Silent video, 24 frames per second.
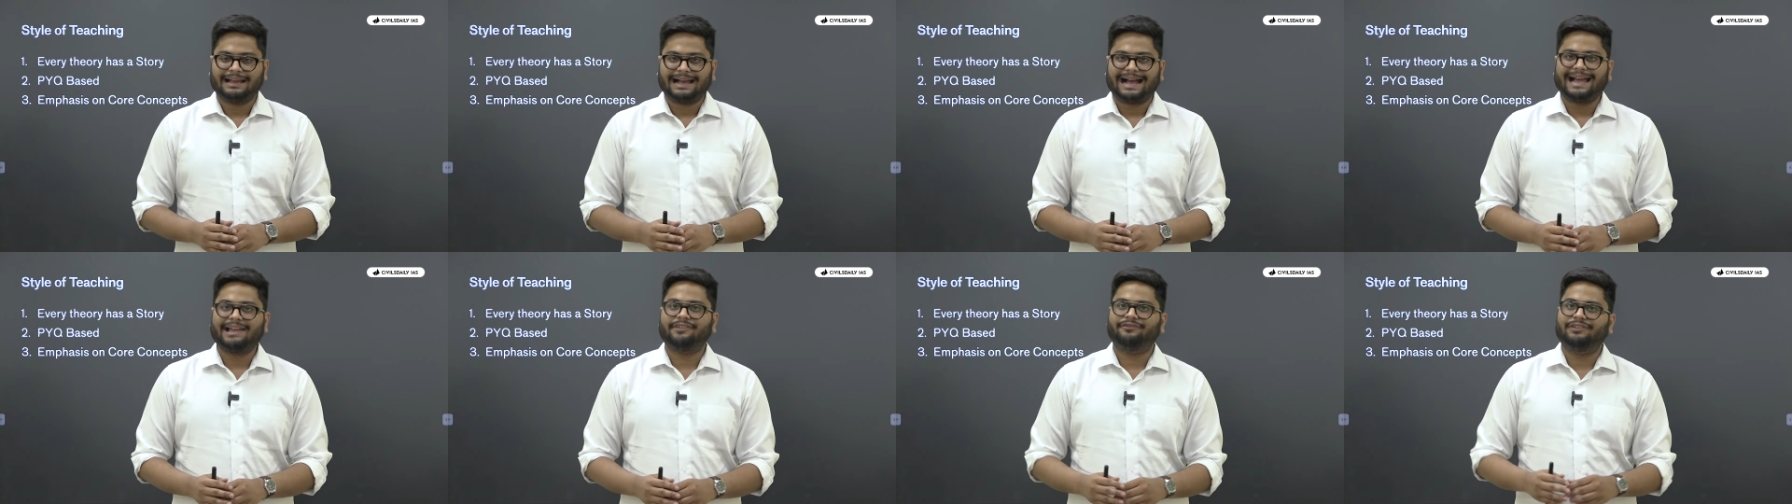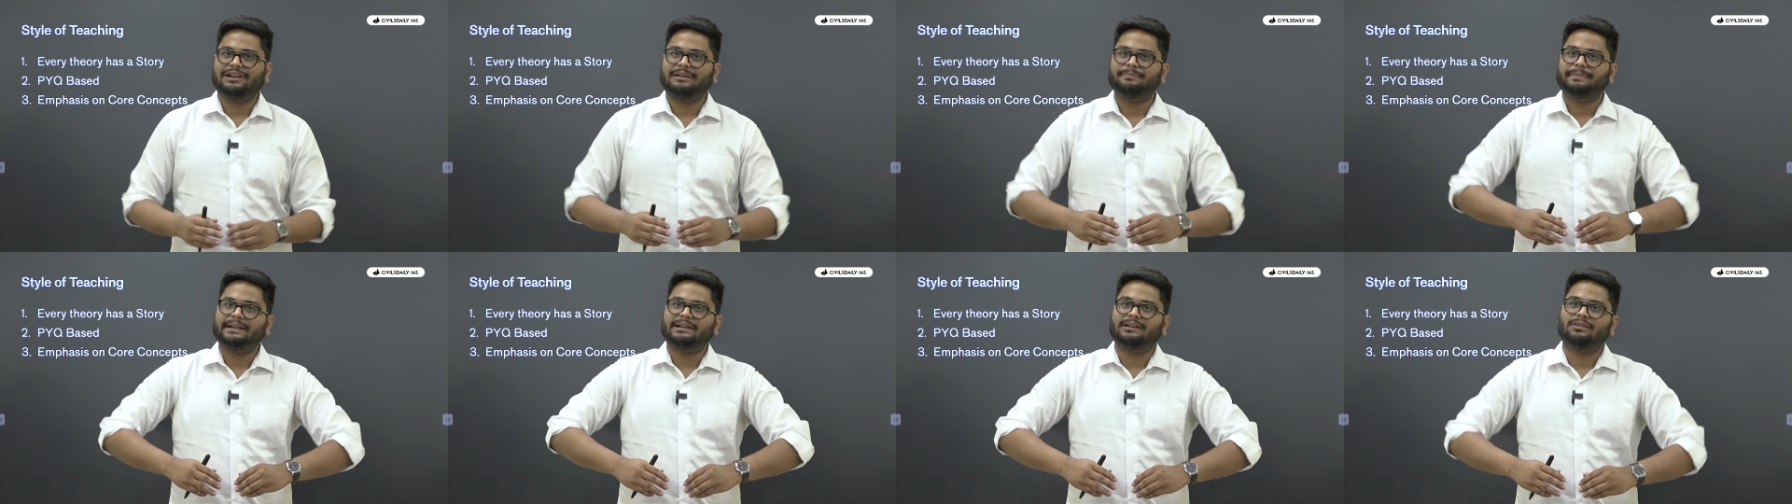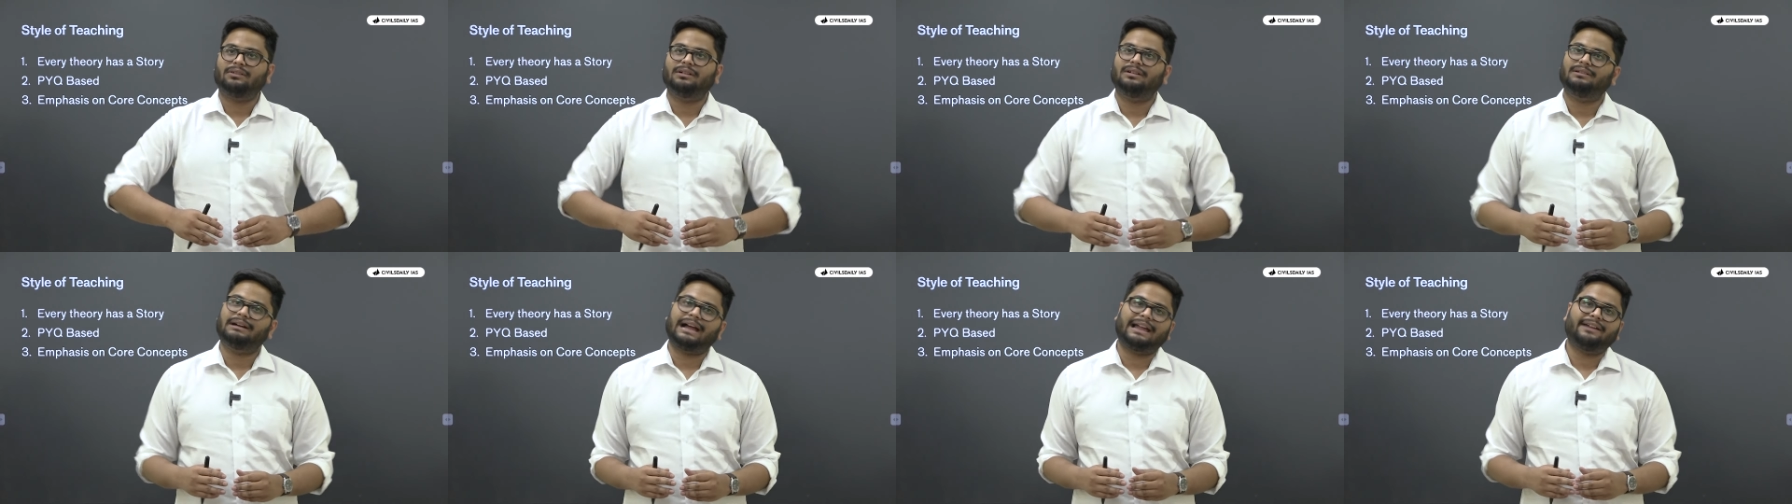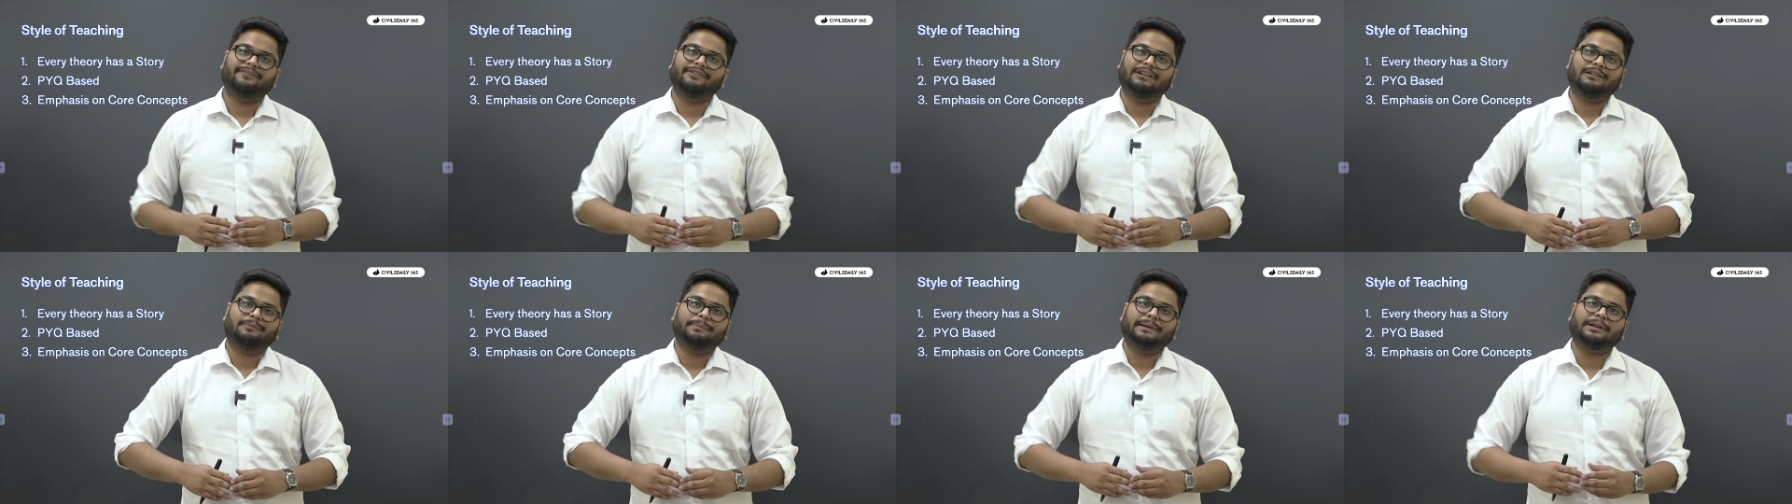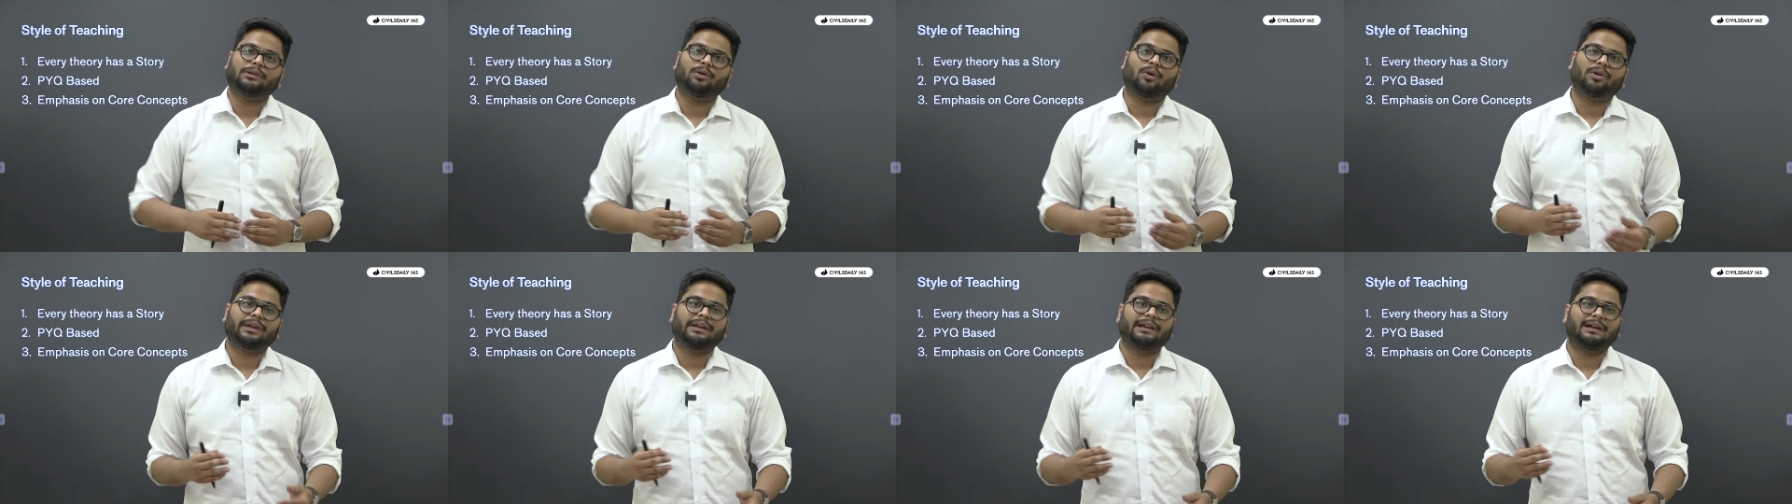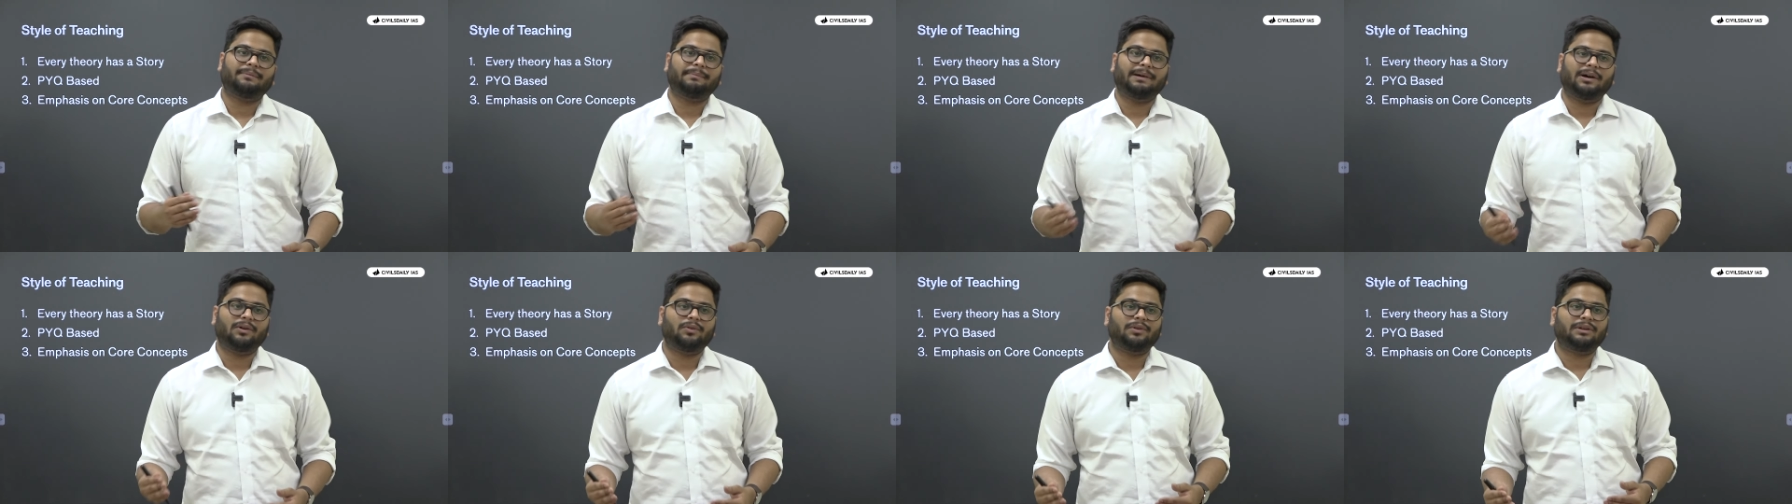I will be uh, I will be talking
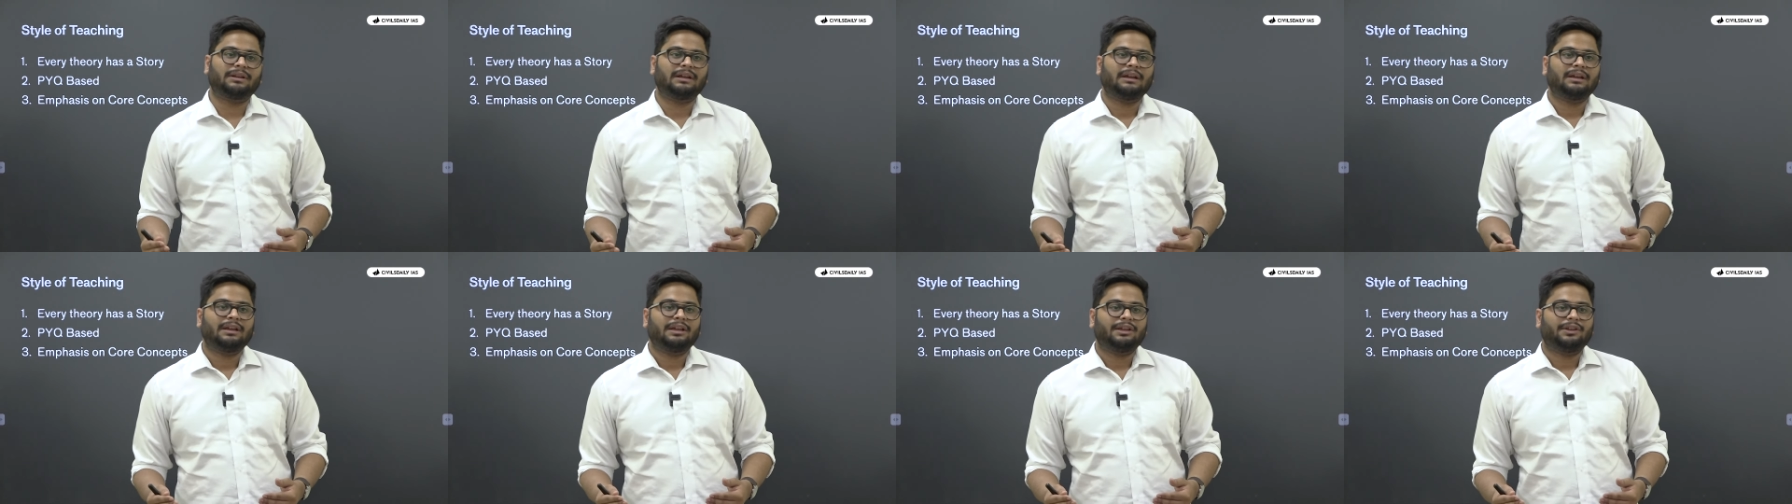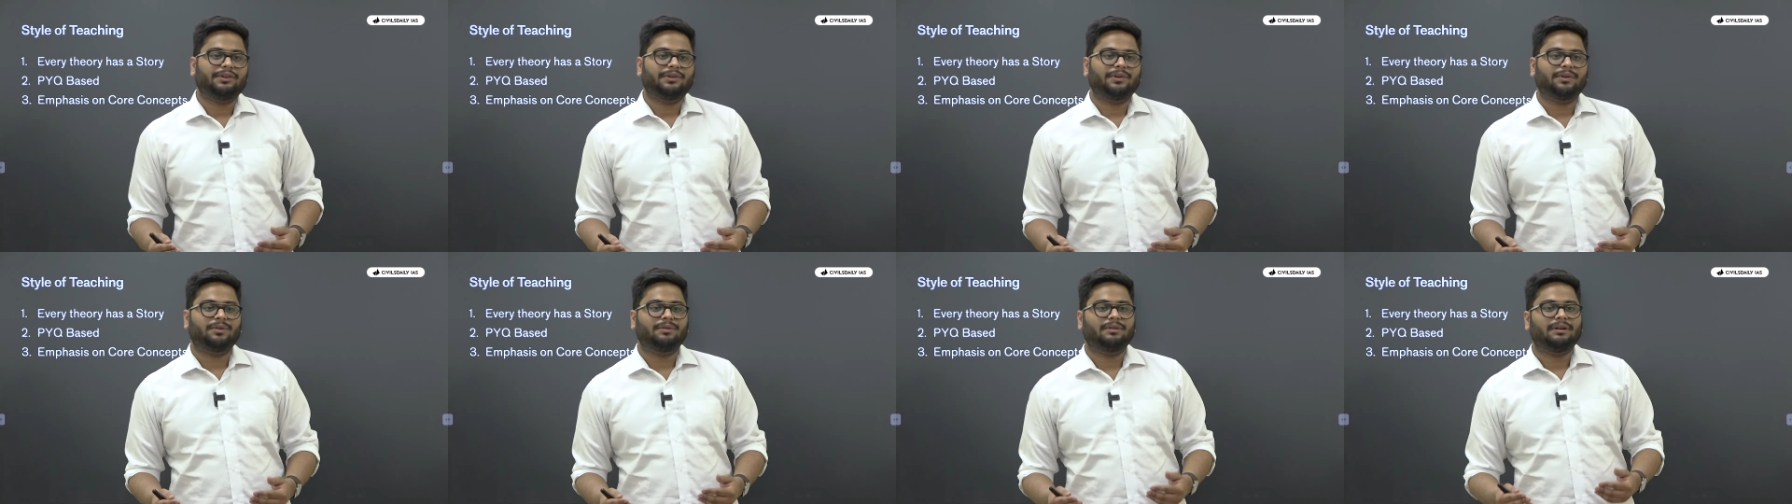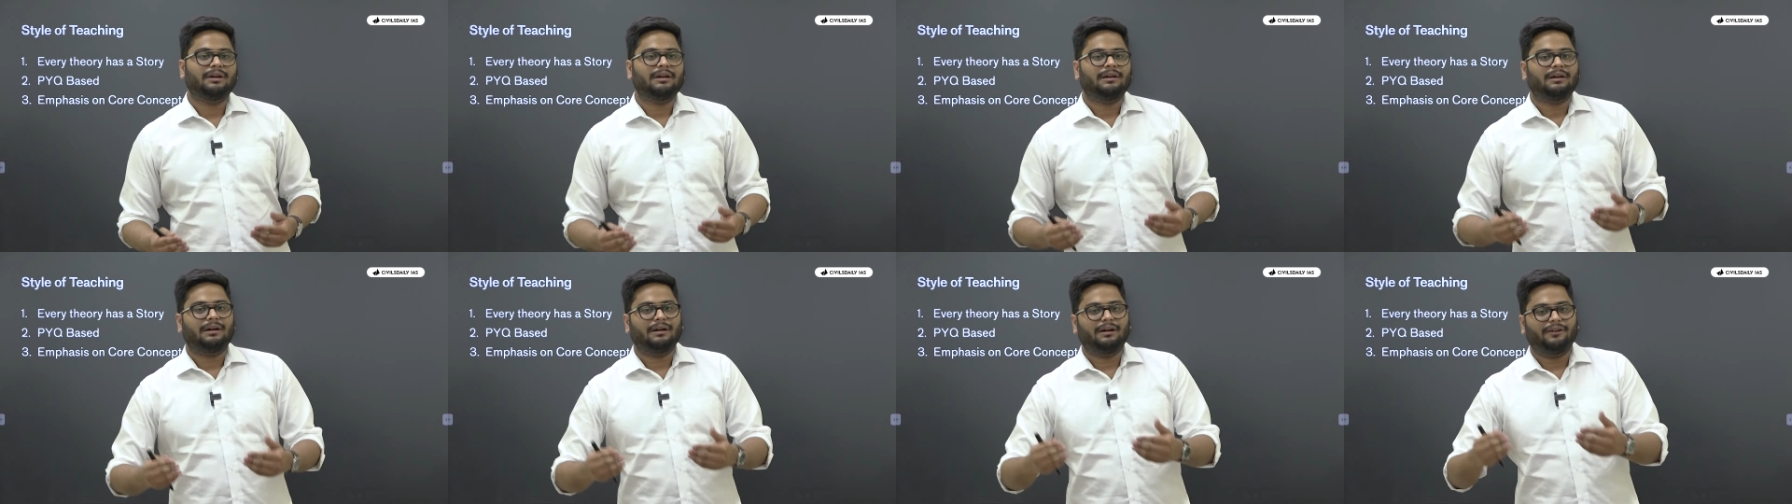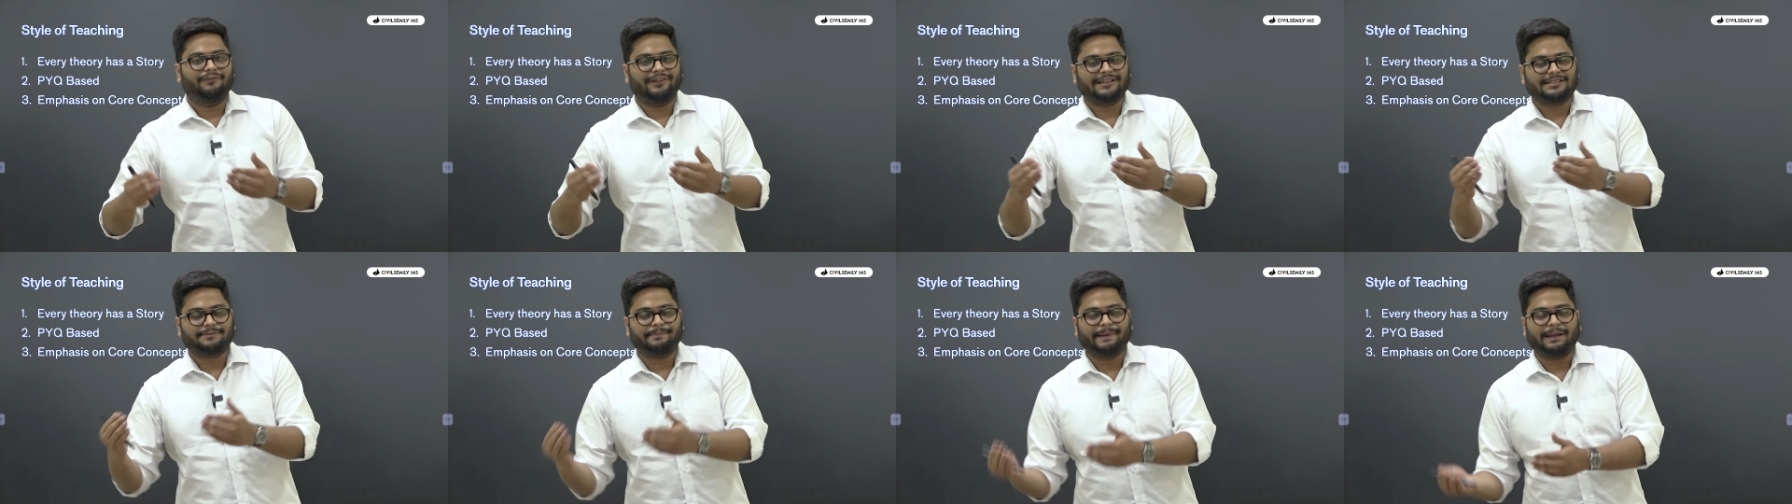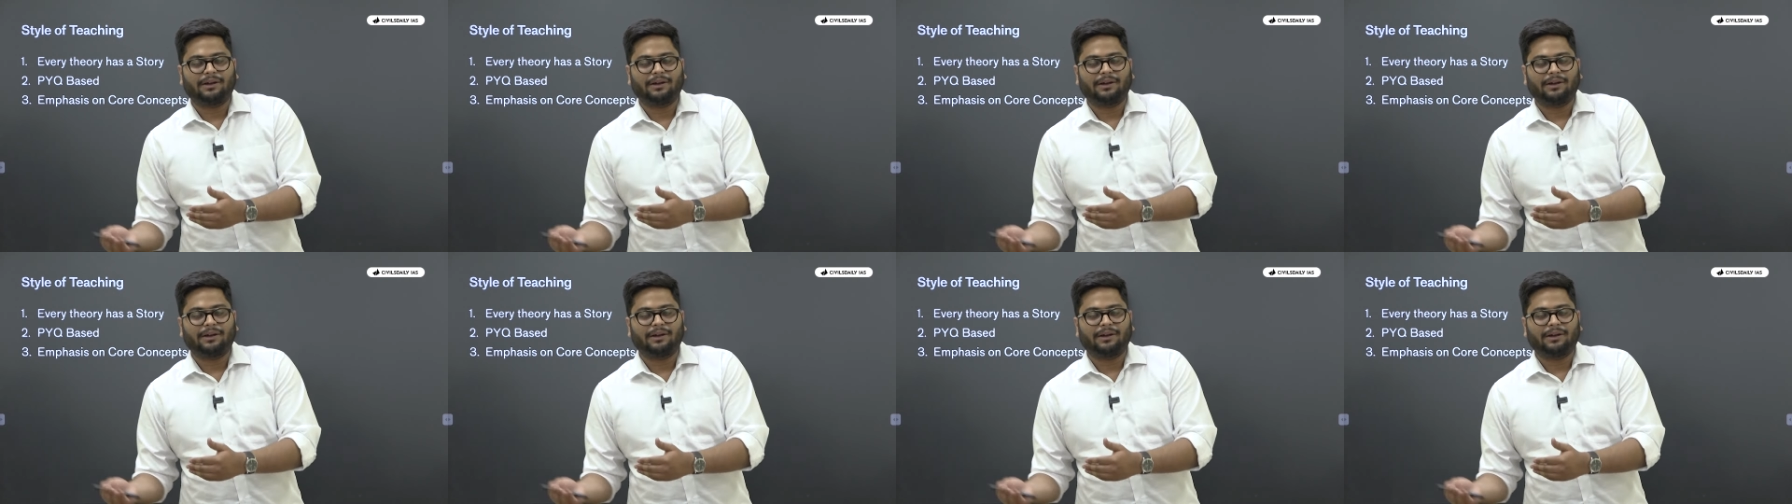about you know uh, West